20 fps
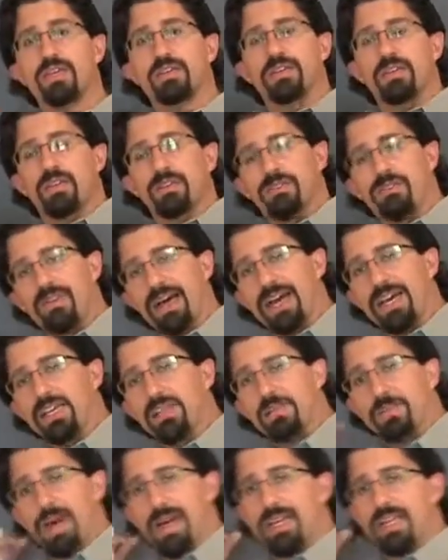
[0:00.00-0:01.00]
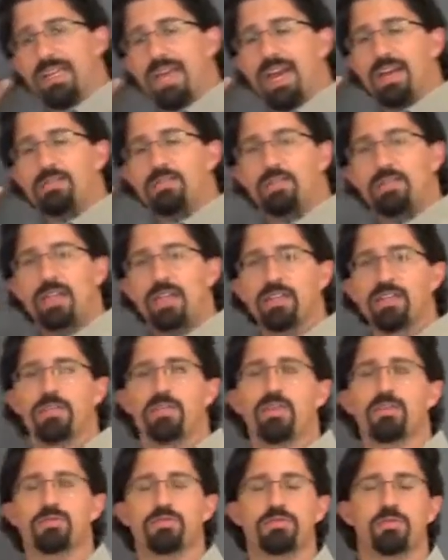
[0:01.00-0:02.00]
divide by that so that it
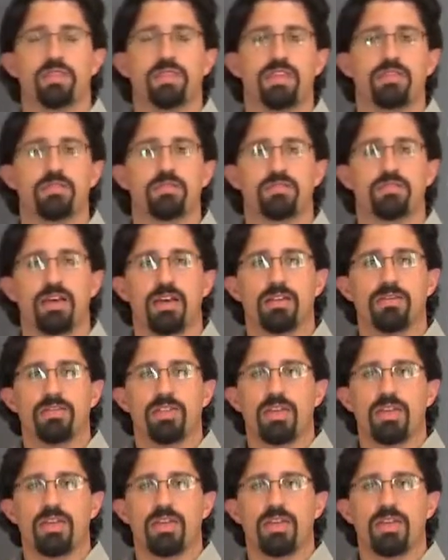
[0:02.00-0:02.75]
goes to the other side of